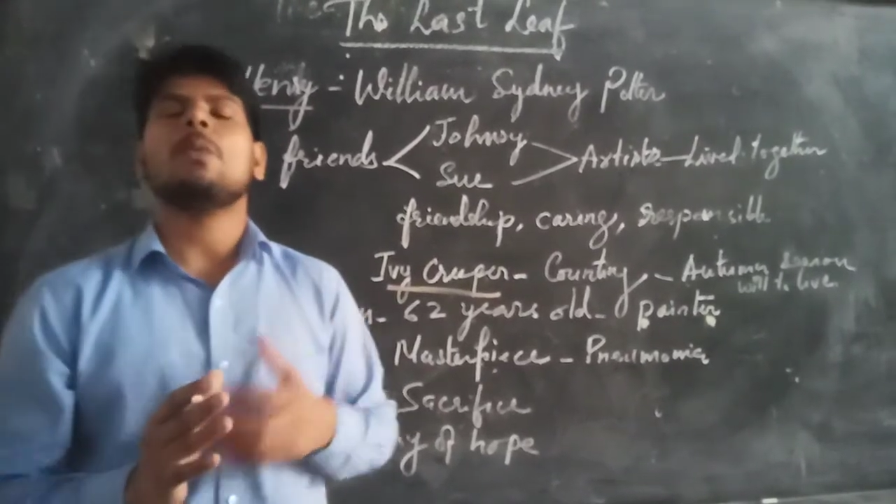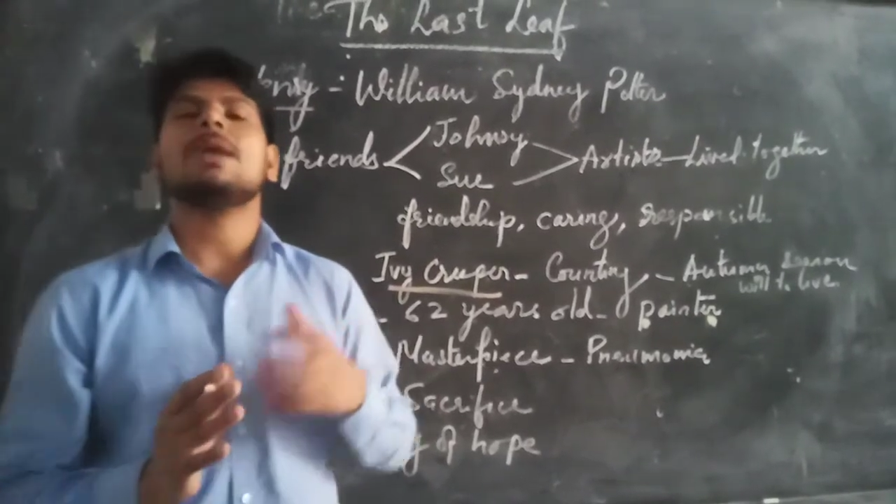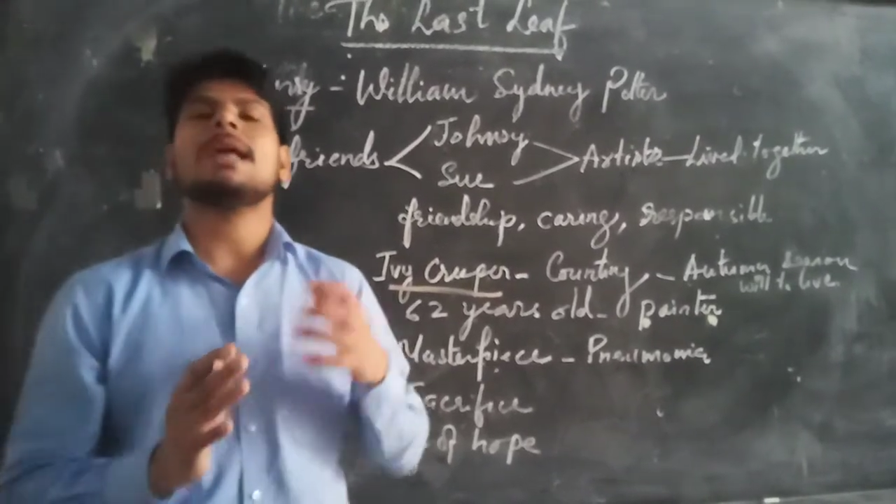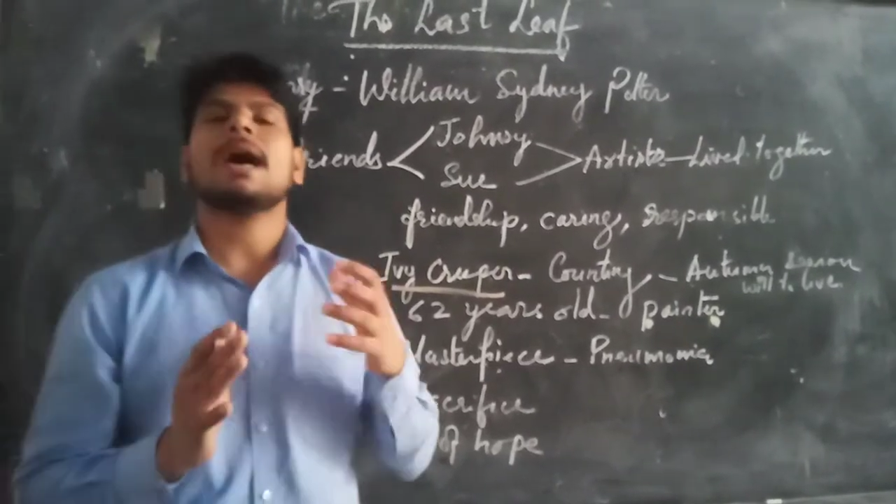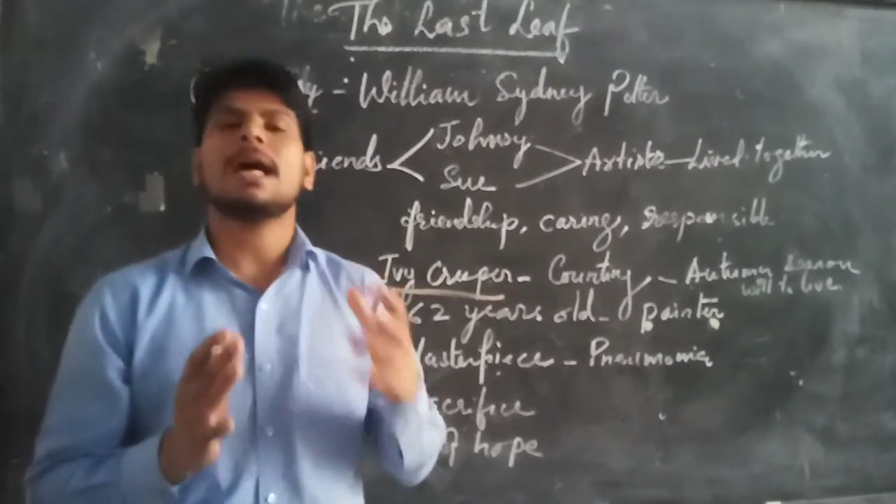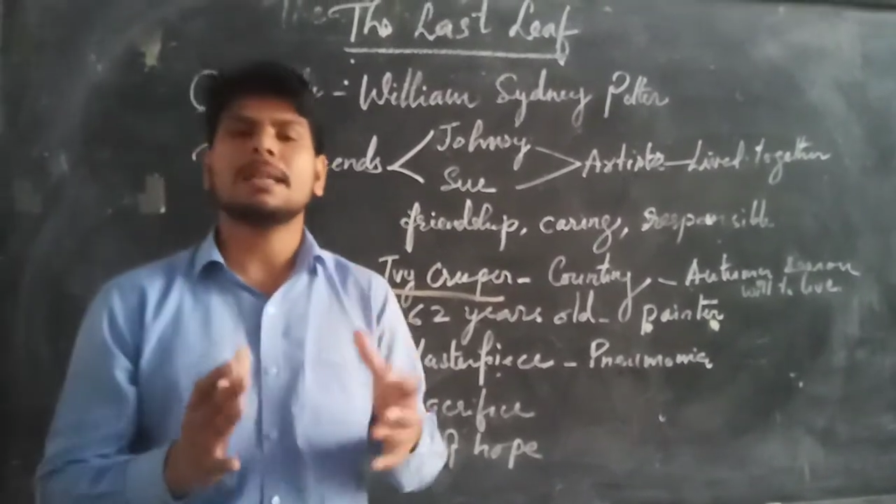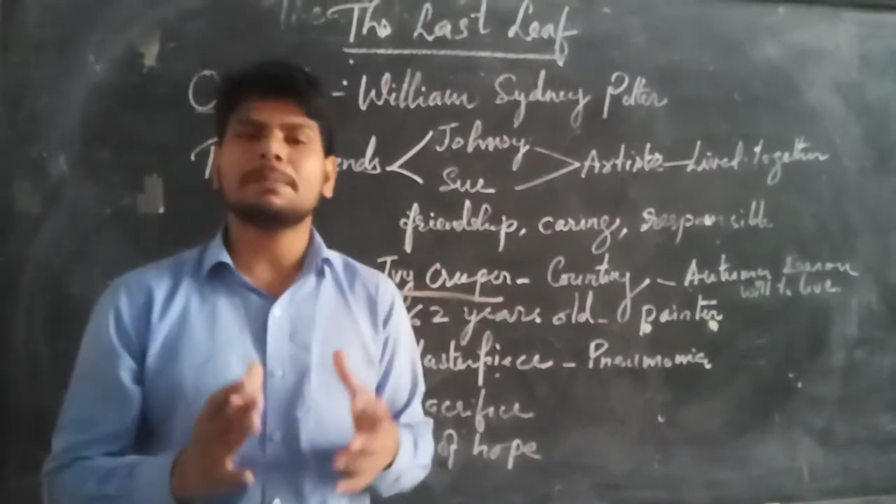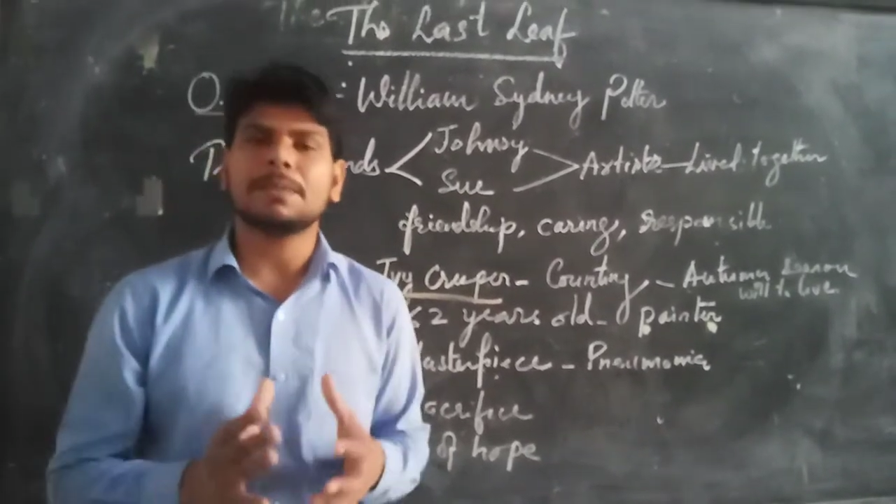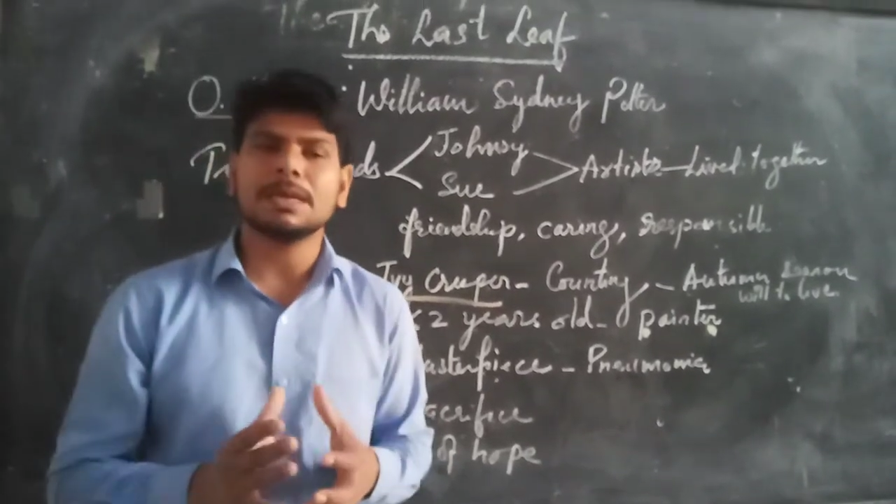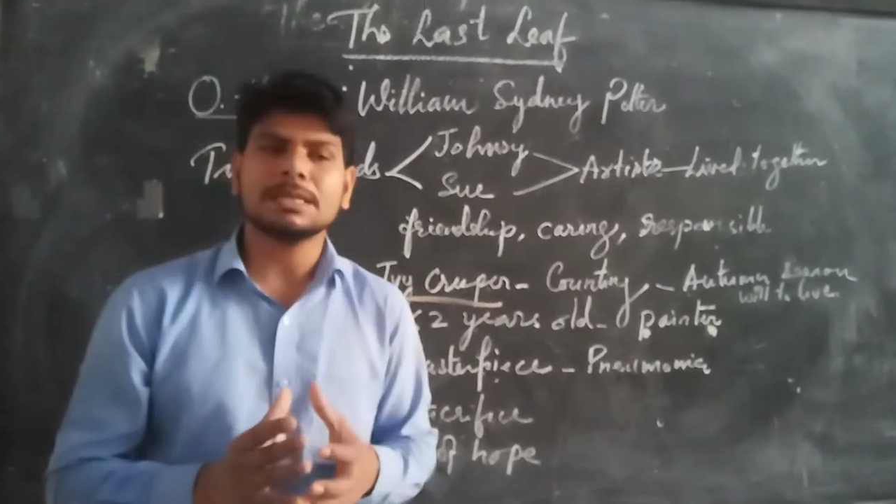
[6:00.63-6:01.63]
will
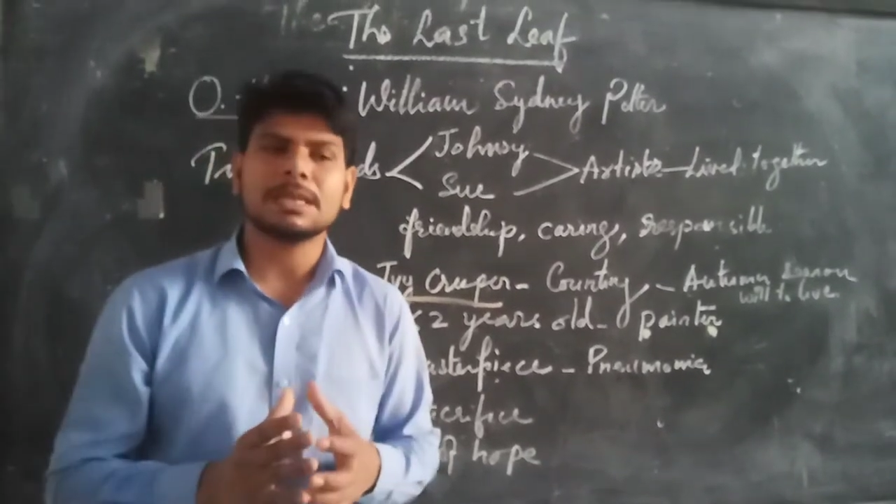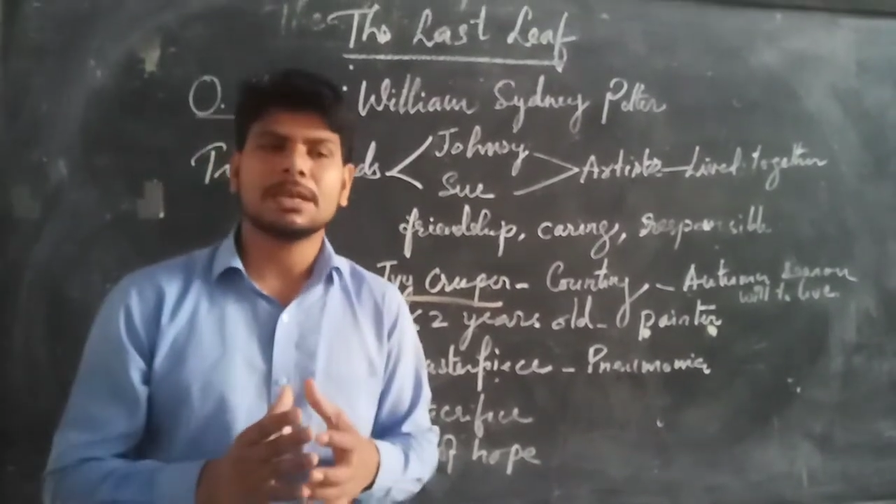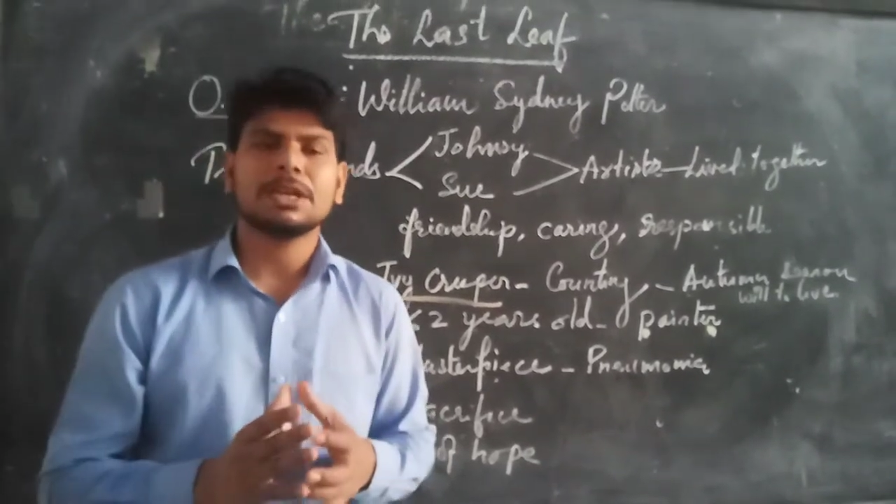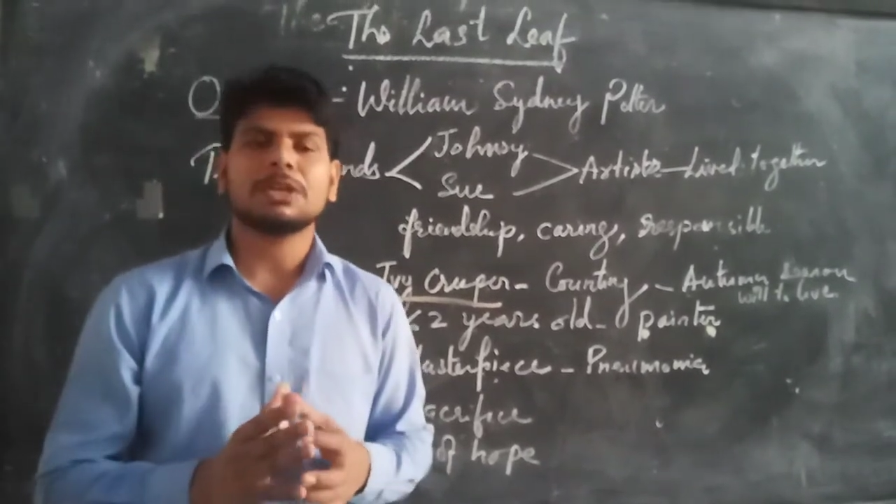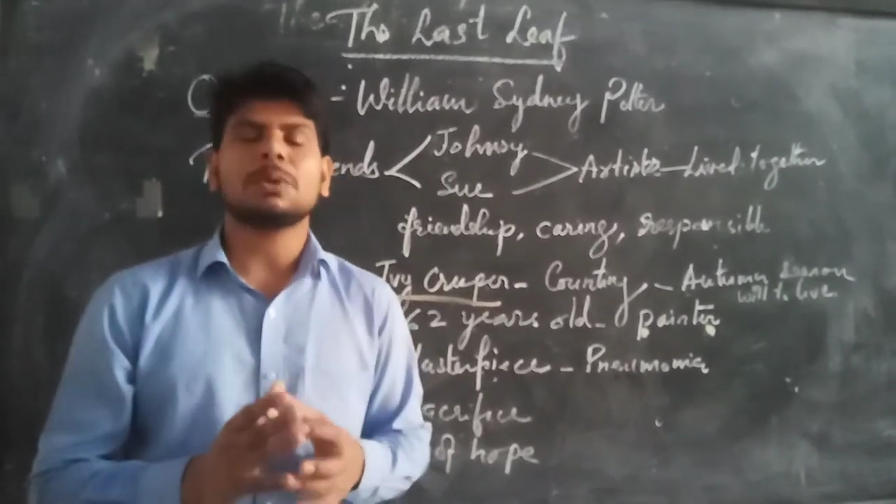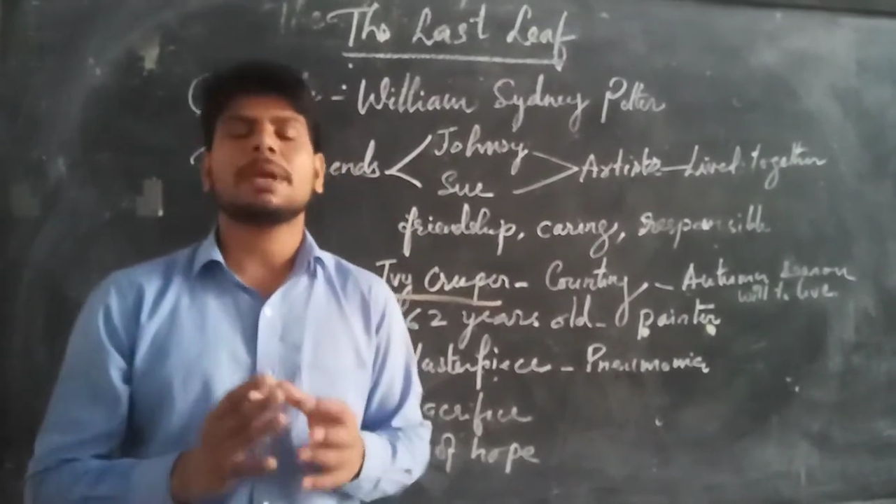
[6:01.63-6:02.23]
help us to